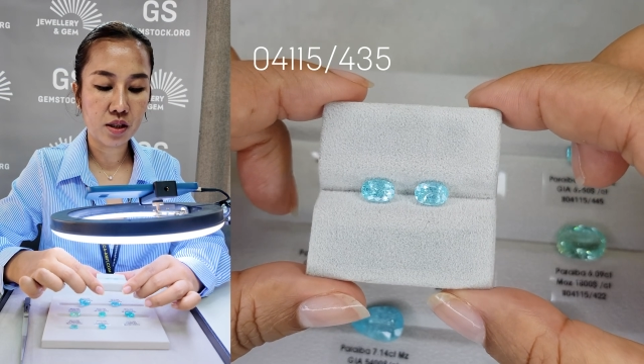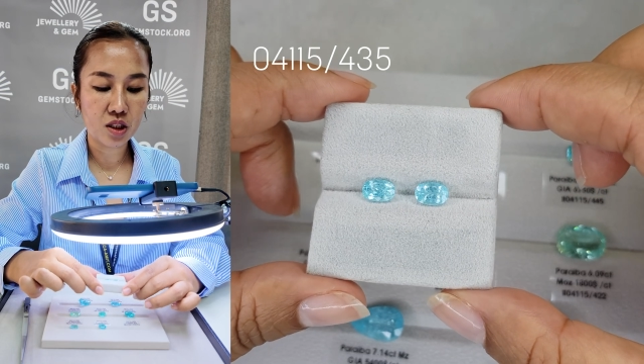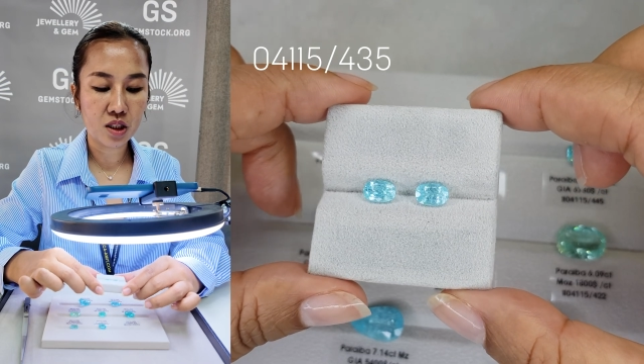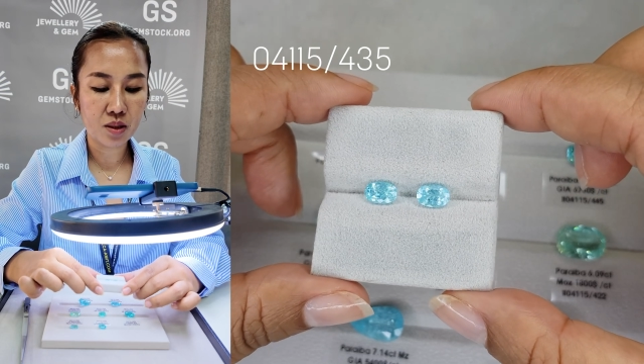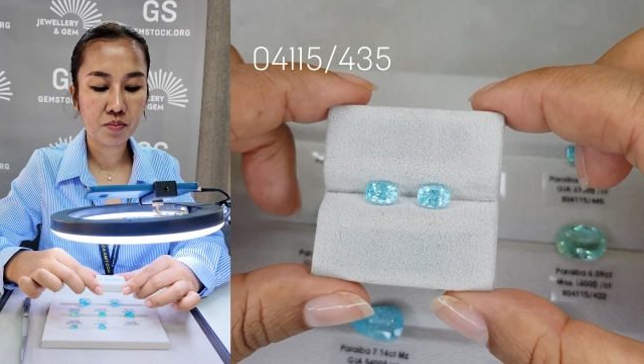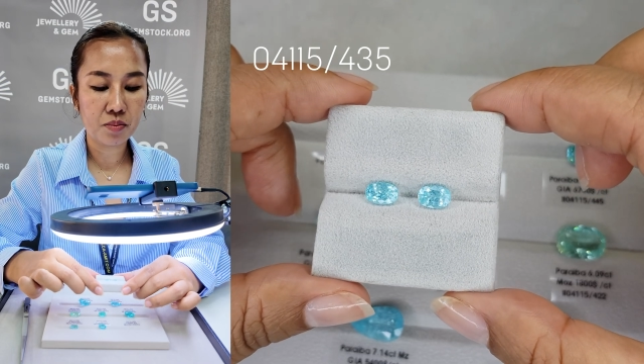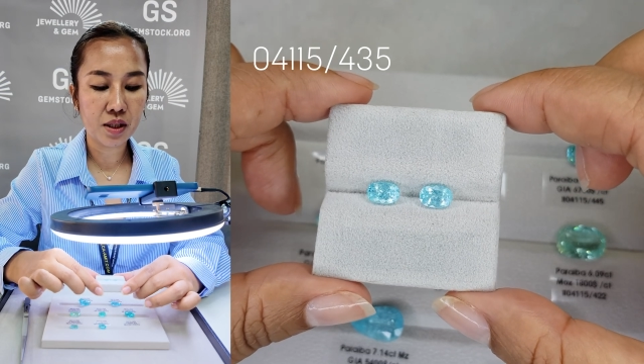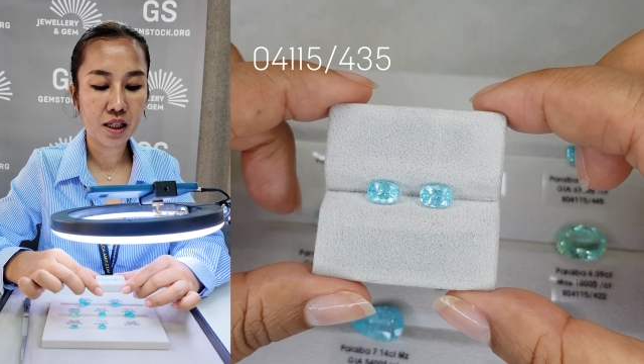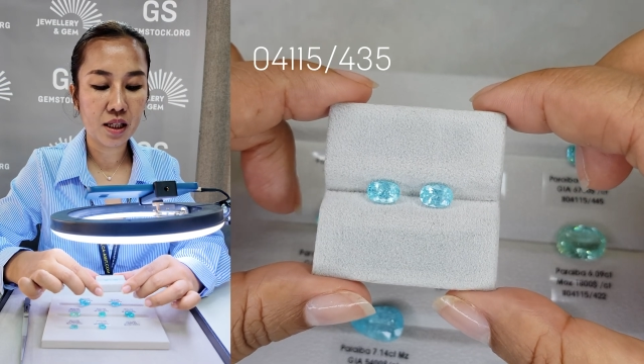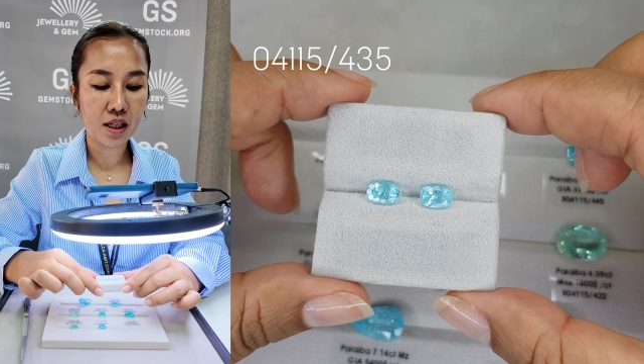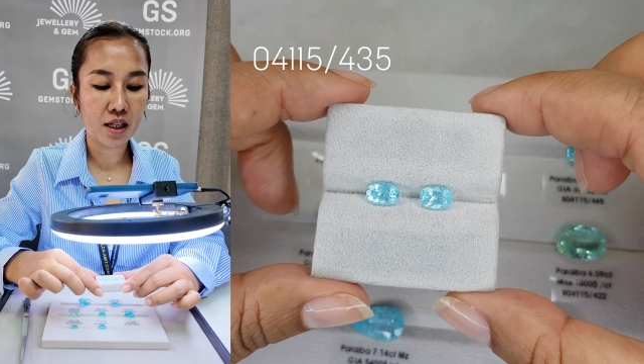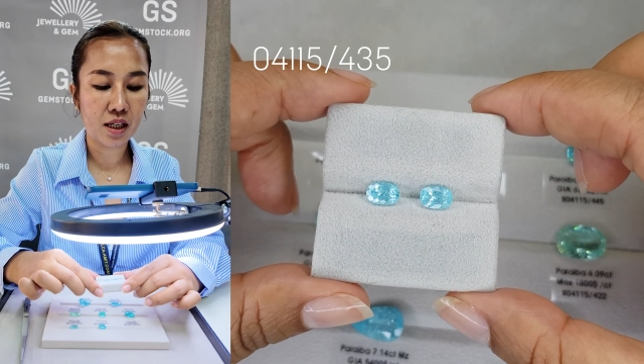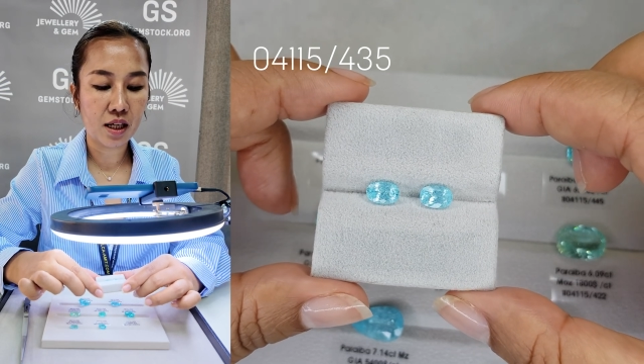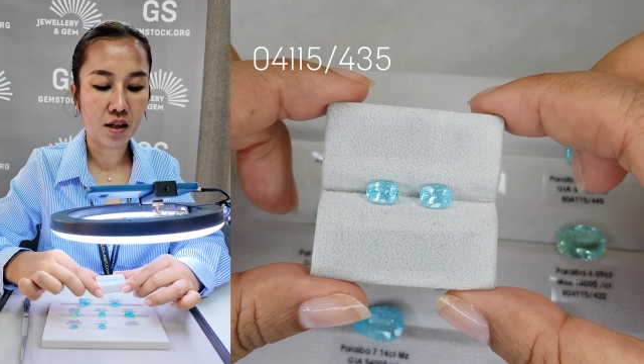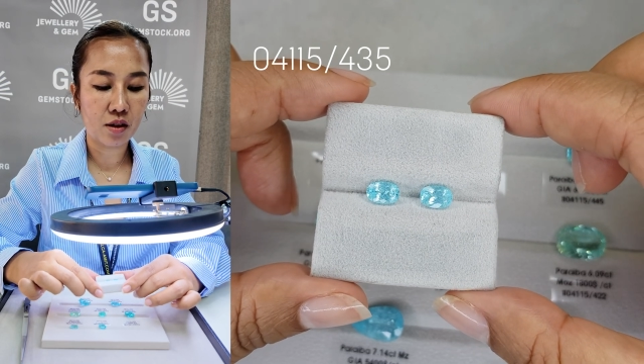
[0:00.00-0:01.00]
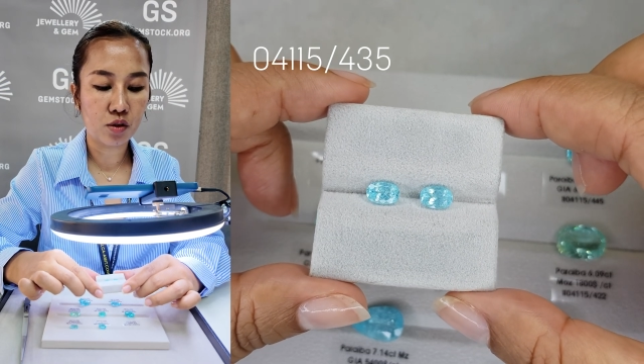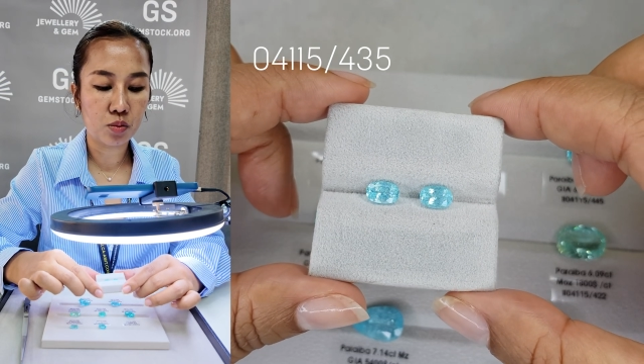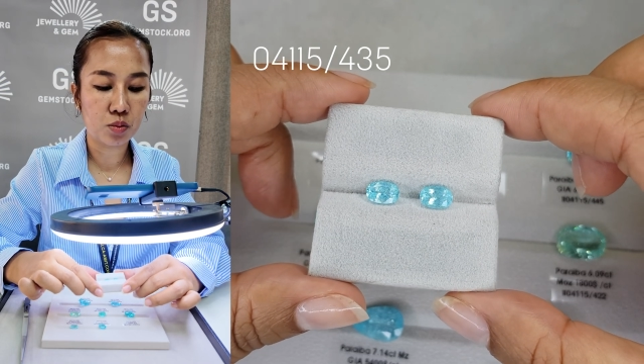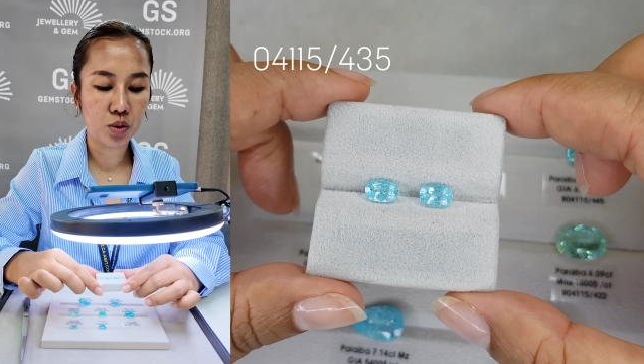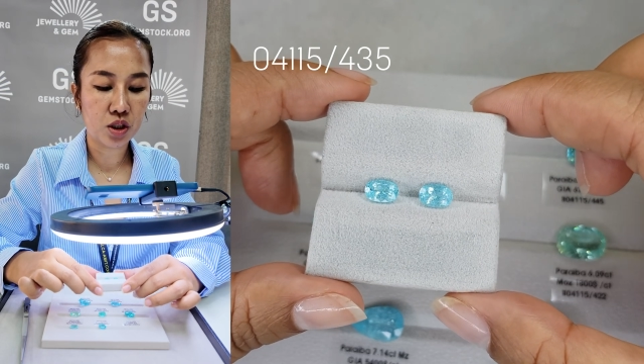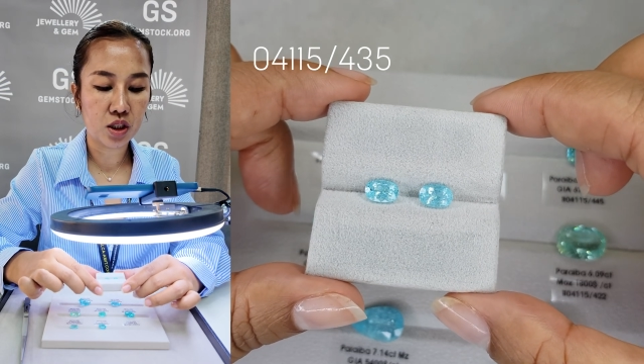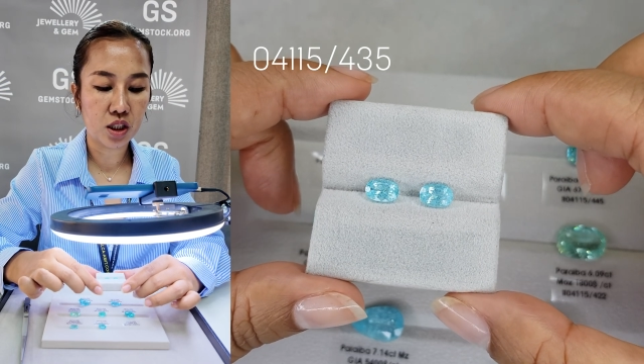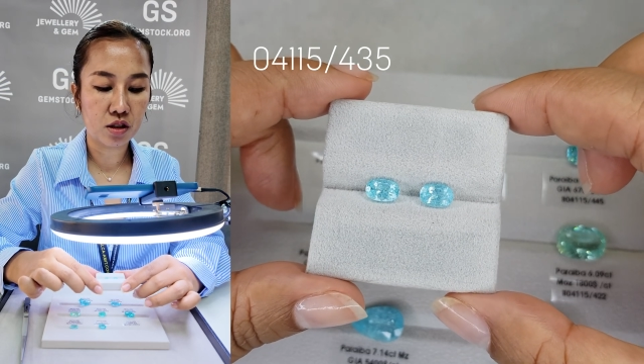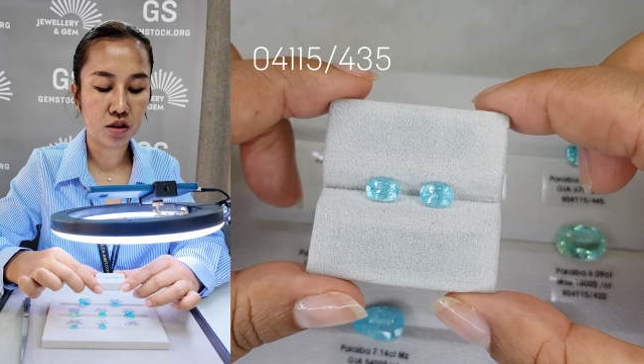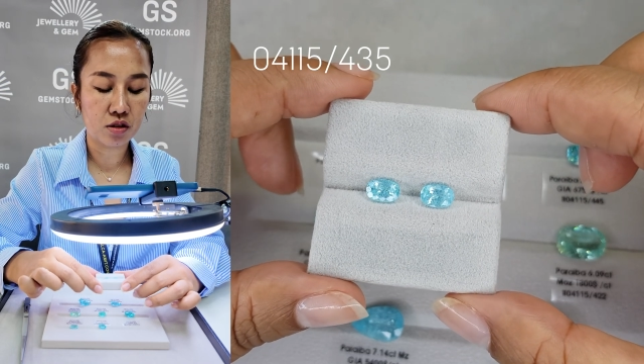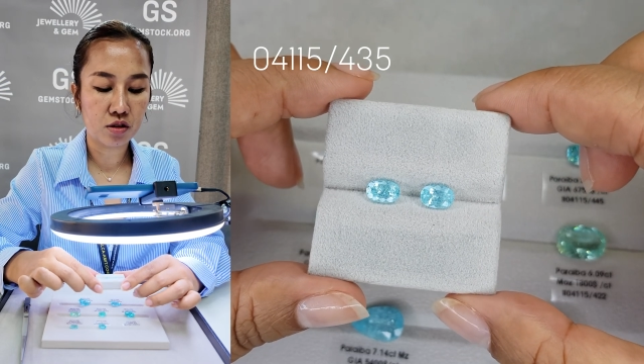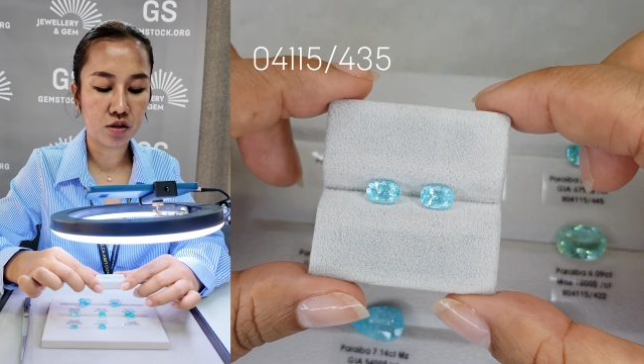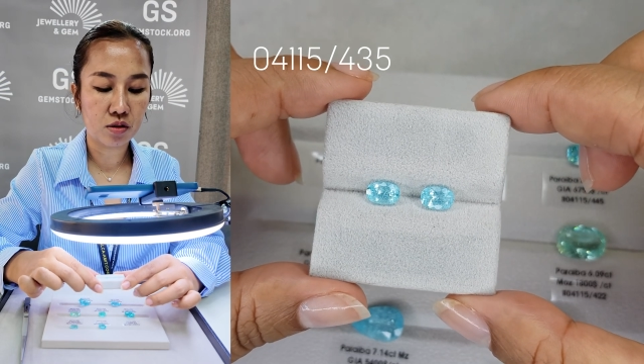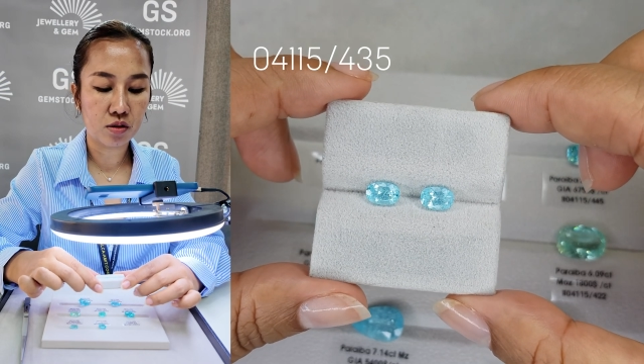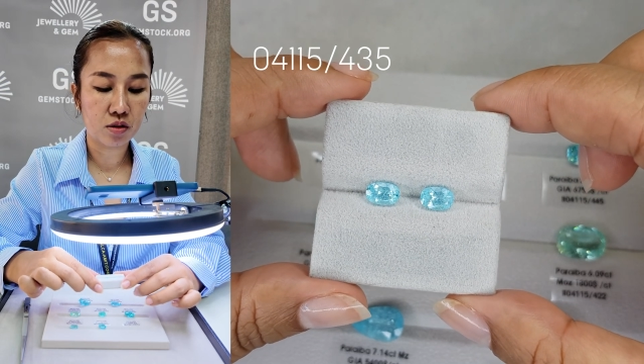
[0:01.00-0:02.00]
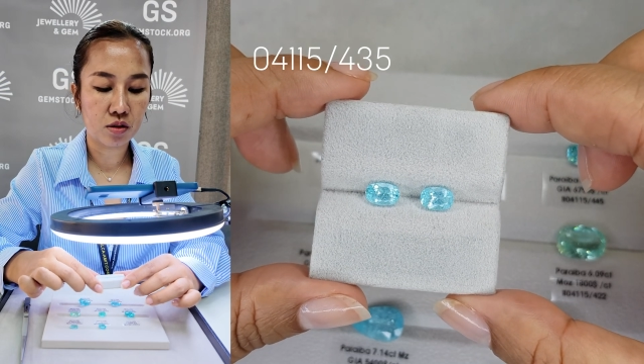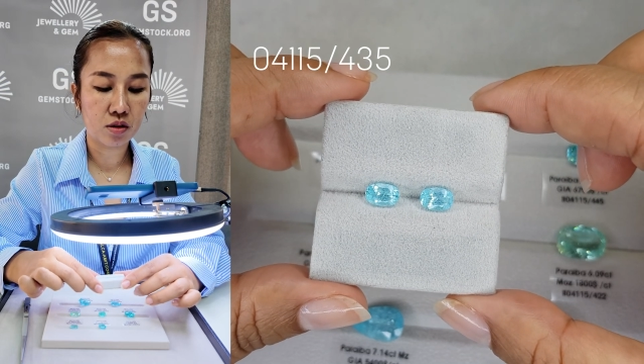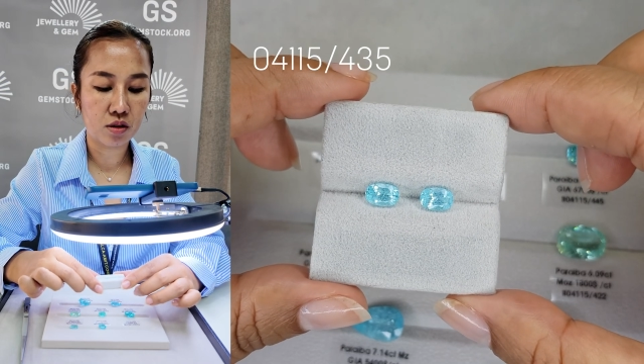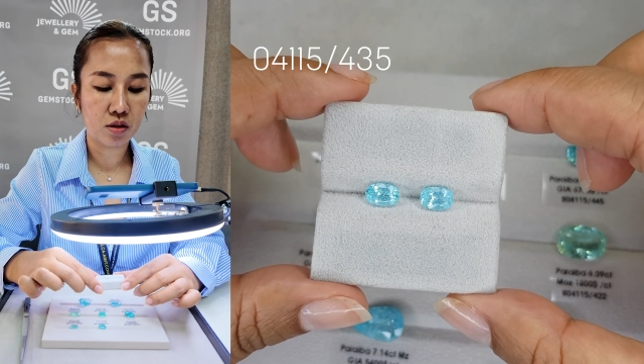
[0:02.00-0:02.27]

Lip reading: shipping and how to purchase the stone.